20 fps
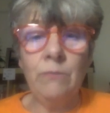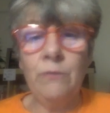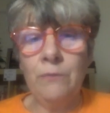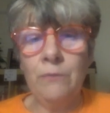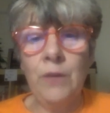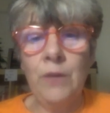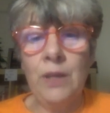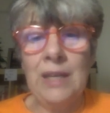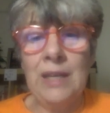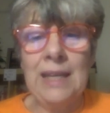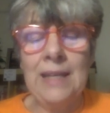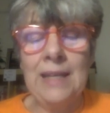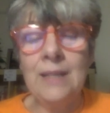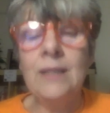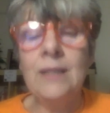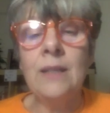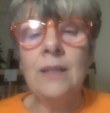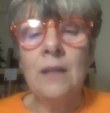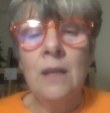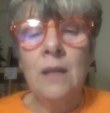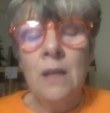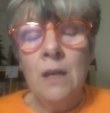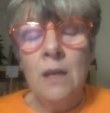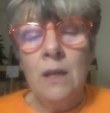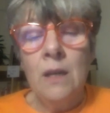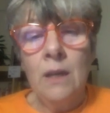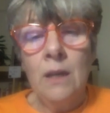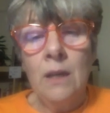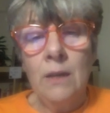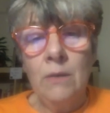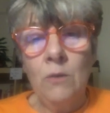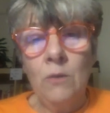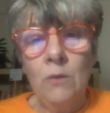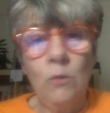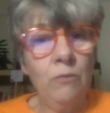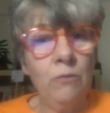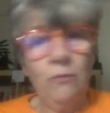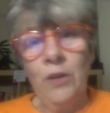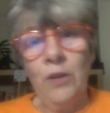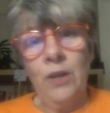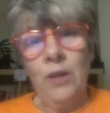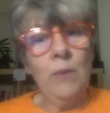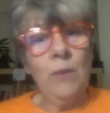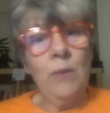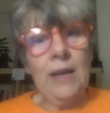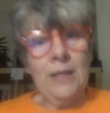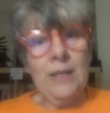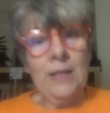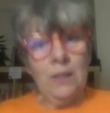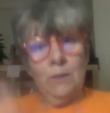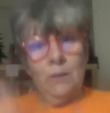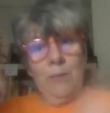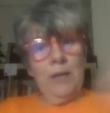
further east can, or further west, depending